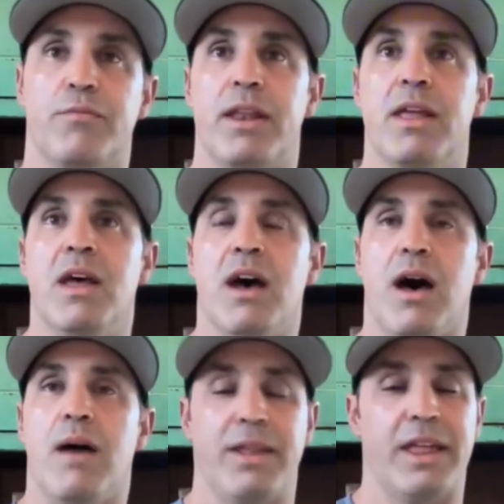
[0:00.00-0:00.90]
But
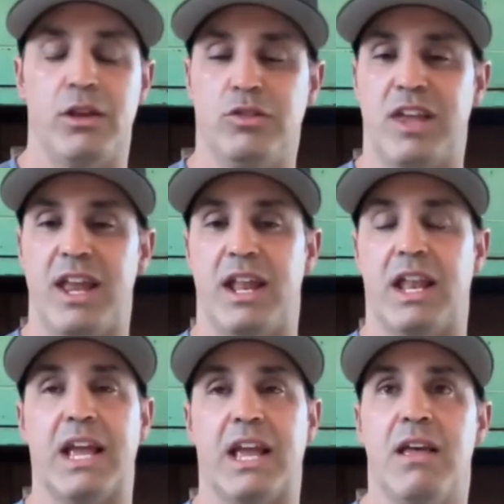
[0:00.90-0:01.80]
like you said
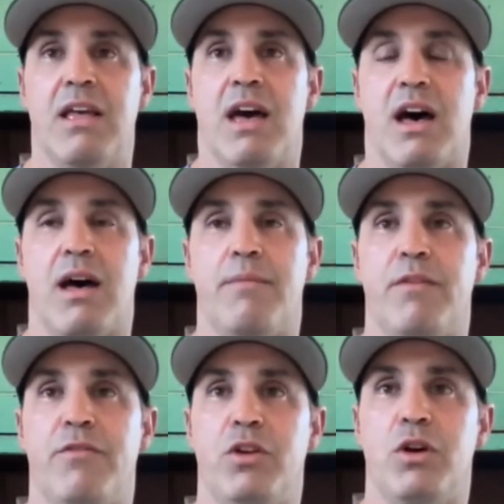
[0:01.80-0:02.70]
it, like
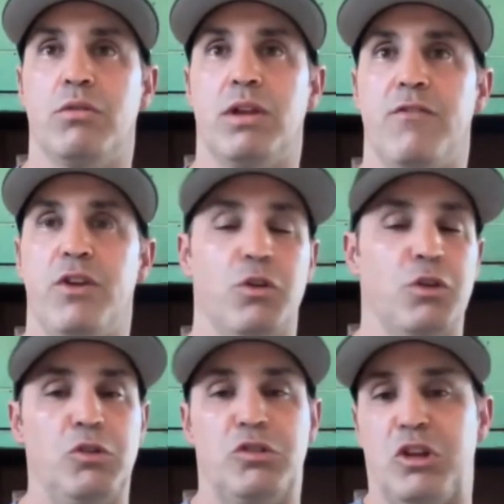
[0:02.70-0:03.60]
if you don't
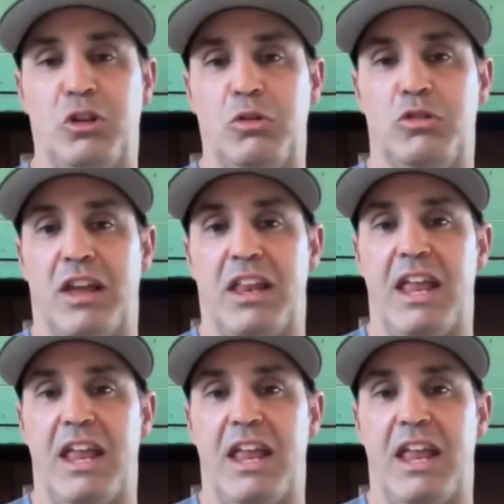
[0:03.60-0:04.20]
use it, you lose it.